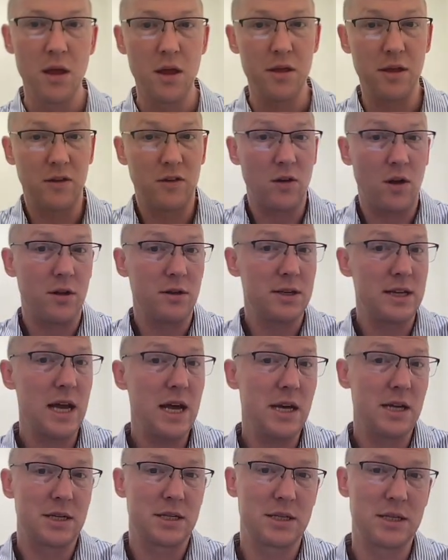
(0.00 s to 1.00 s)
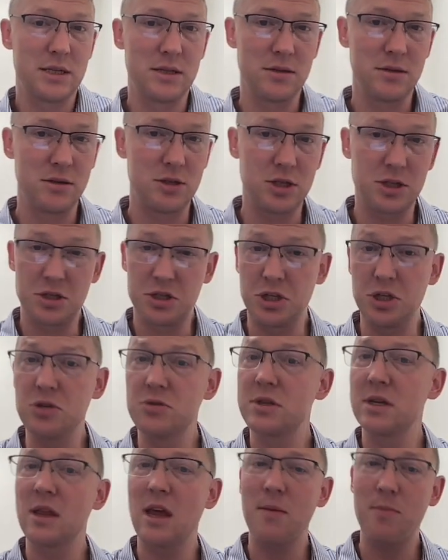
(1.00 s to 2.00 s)
that's all it takes. Just
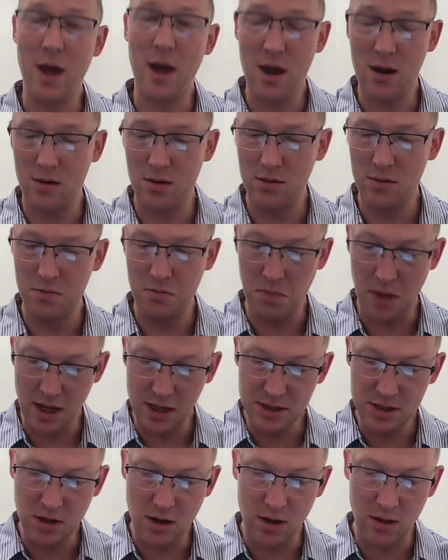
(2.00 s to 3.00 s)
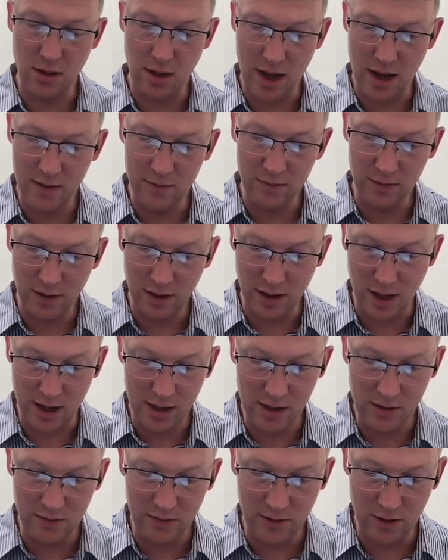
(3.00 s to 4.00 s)
using that pattern makes our lives a lot
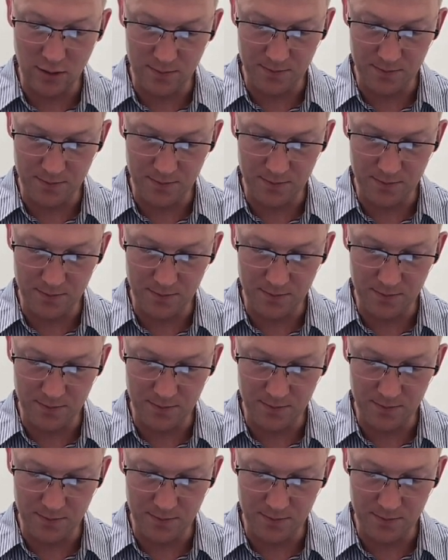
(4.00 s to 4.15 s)
easier.